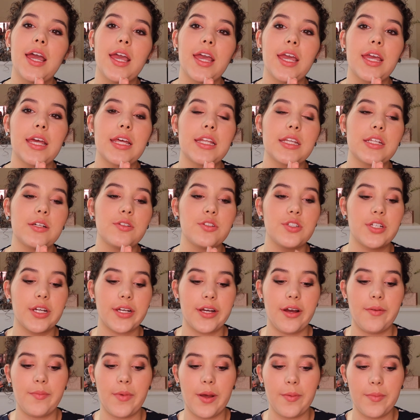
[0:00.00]
and go
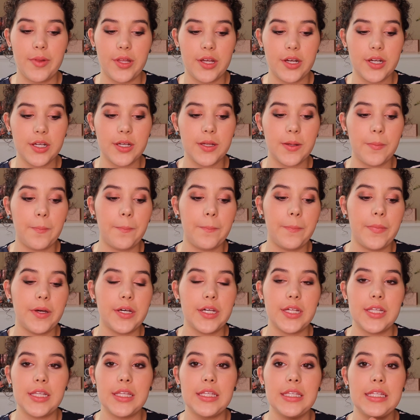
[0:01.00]
check out my blog.
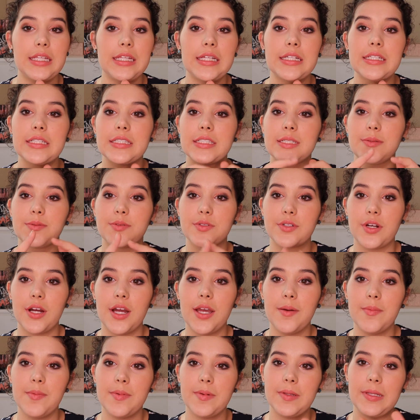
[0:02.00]
But
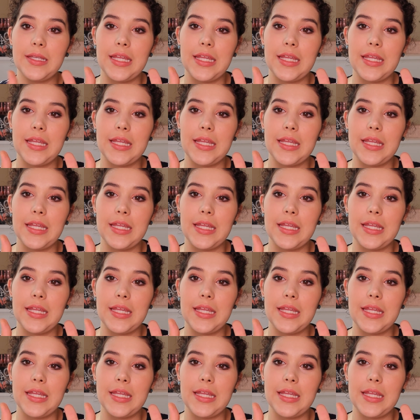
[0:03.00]
subscribe,